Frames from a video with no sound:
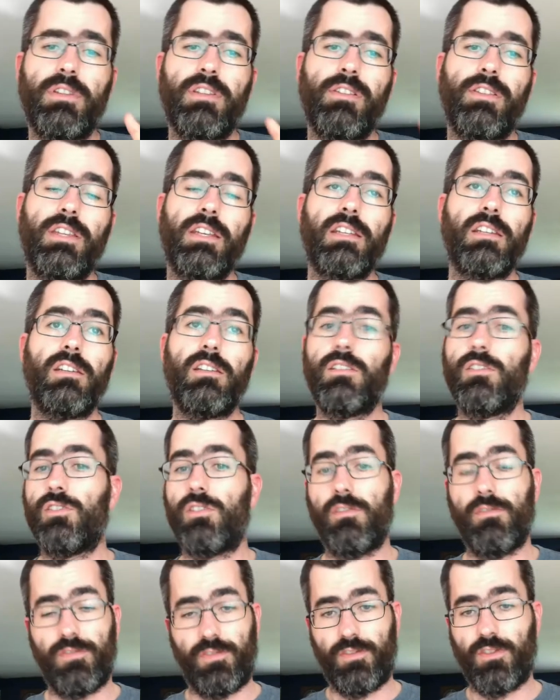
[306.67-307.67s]
thing is,
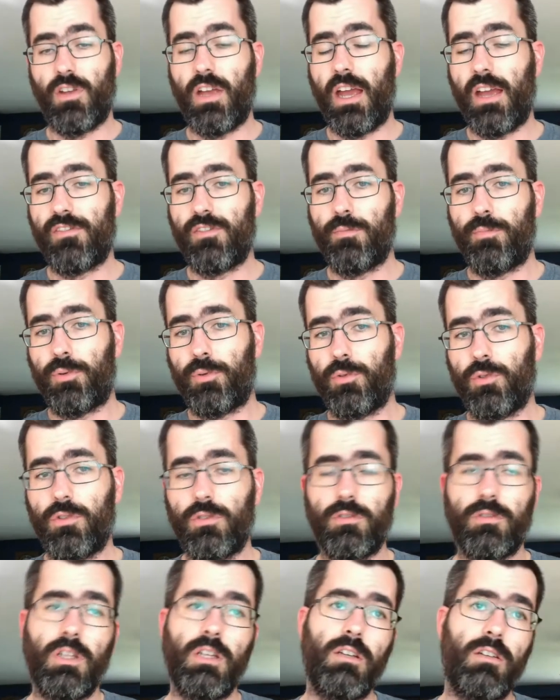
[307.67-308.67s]
if you have a
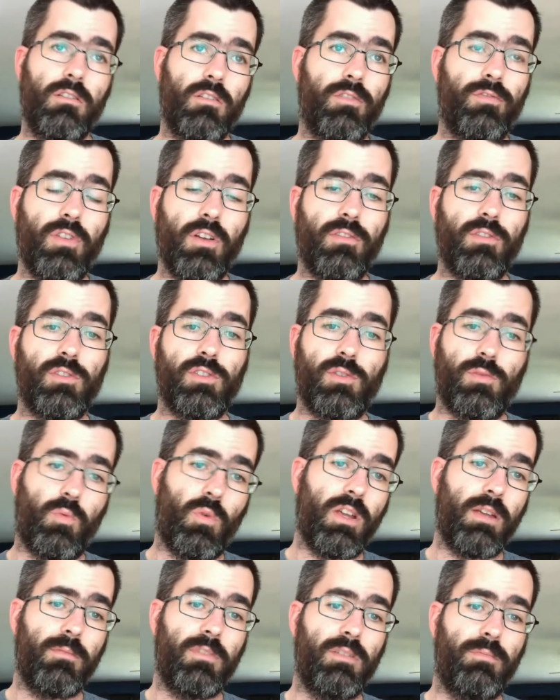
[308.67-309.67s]
pool or if you ever
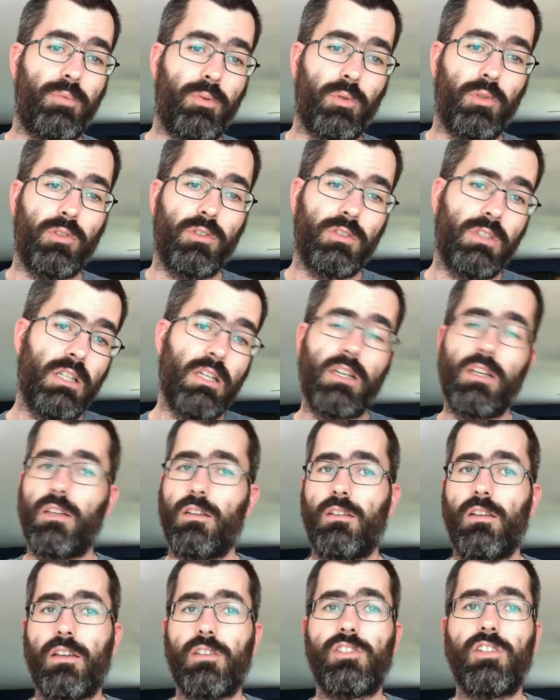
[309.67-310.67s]
swam in a pool,
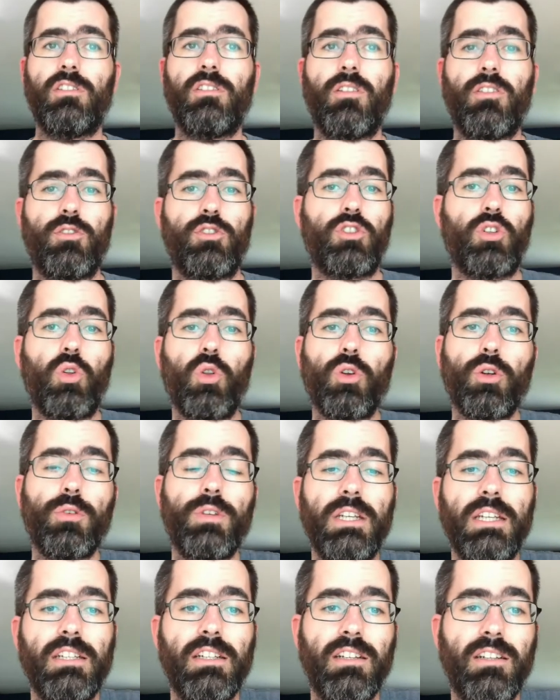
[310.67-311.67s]
is, there's
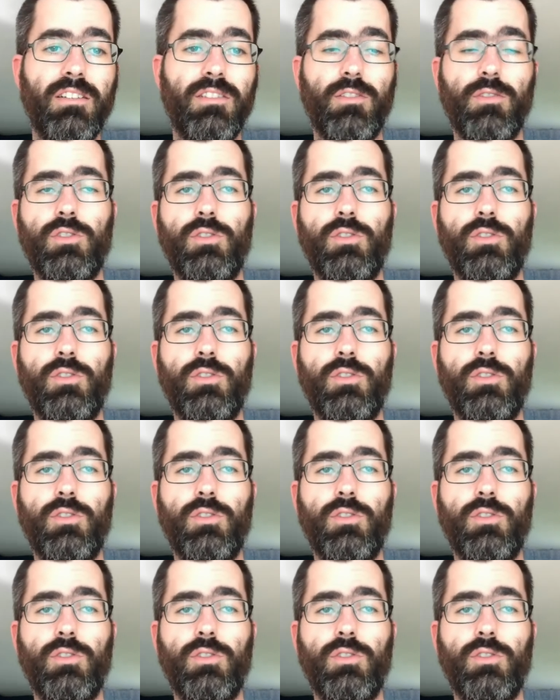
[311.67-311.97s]
chlorine in it.